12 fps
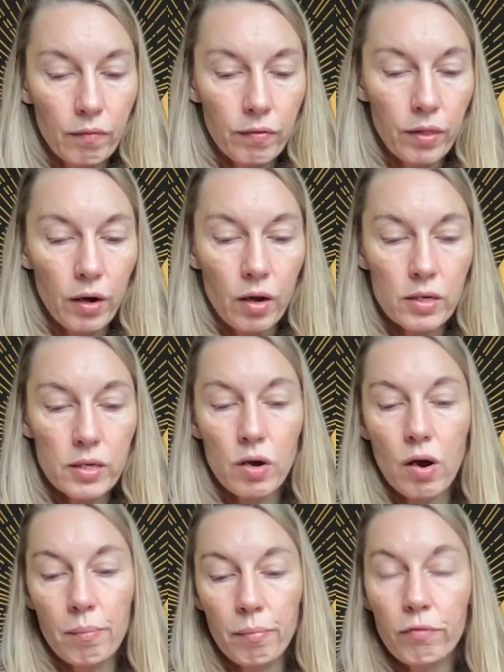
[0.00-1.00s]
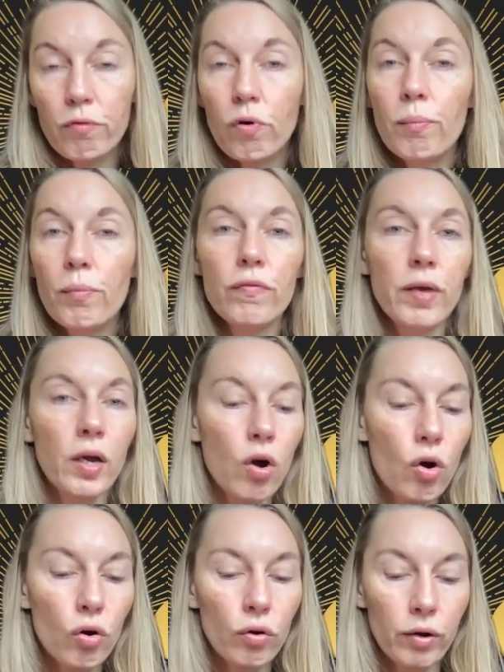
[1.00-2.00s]
for the last time before moving
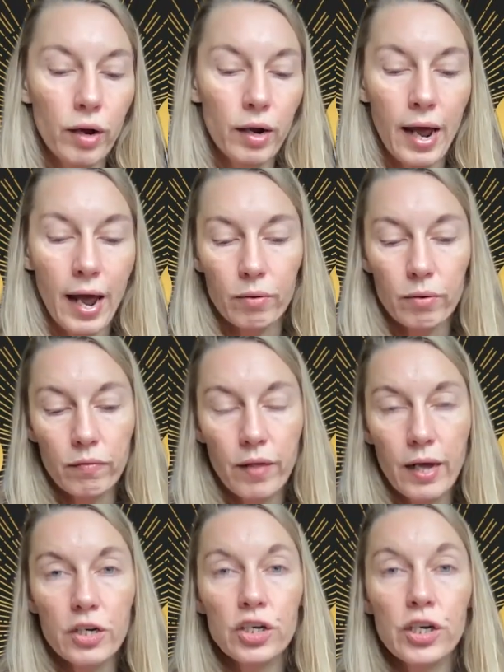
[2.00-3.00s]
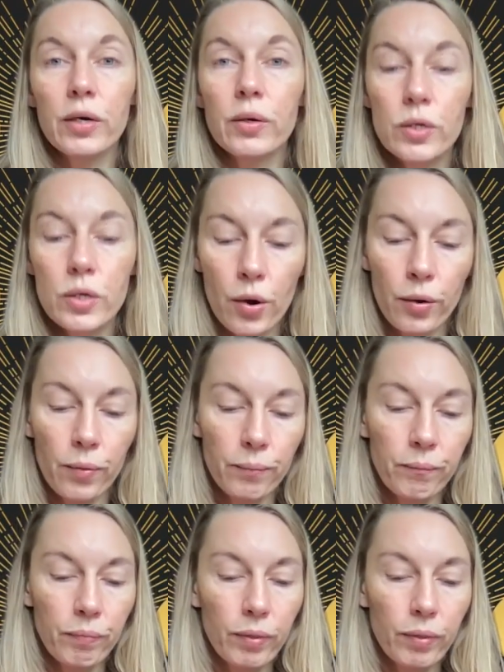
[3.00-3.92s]
on and out of that shadow zone.